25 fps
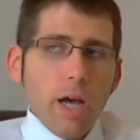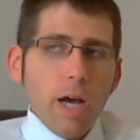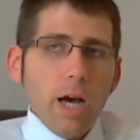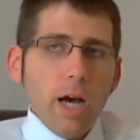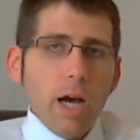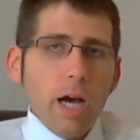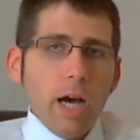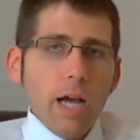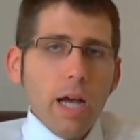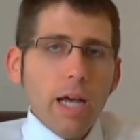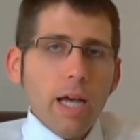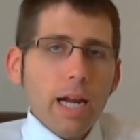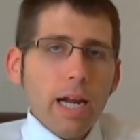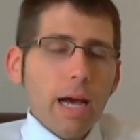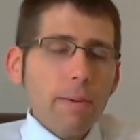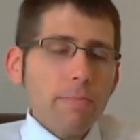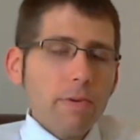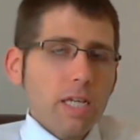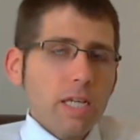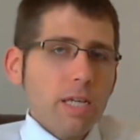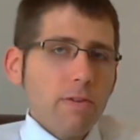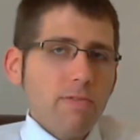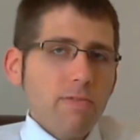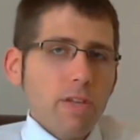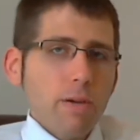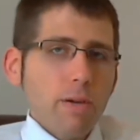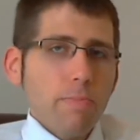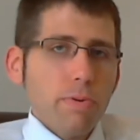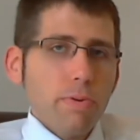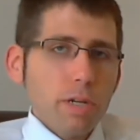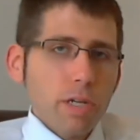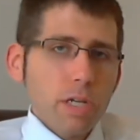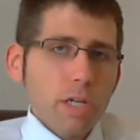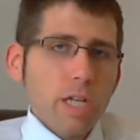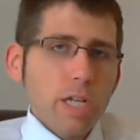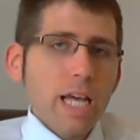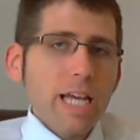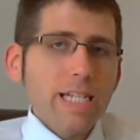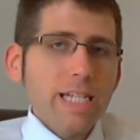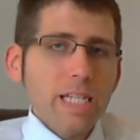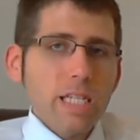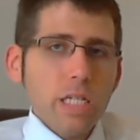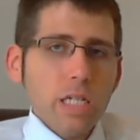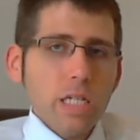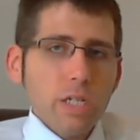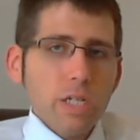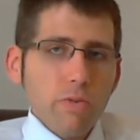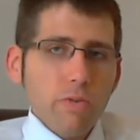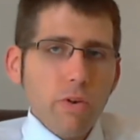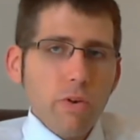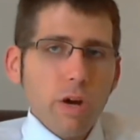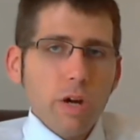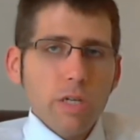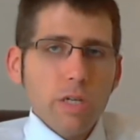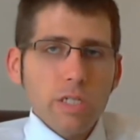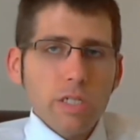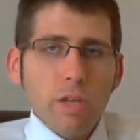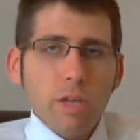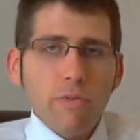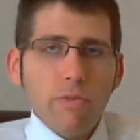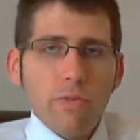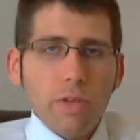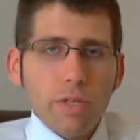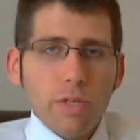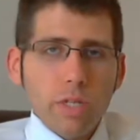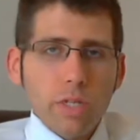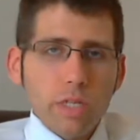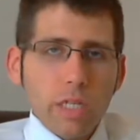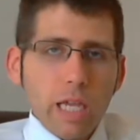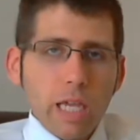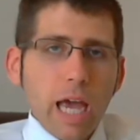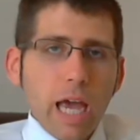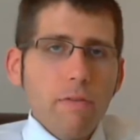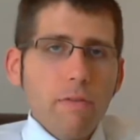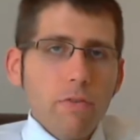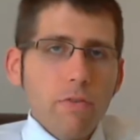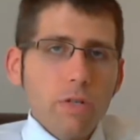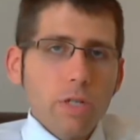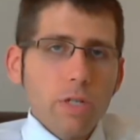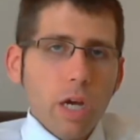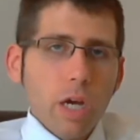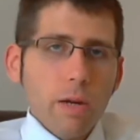And I'm going to give you a pretty good idea as far as if this is average,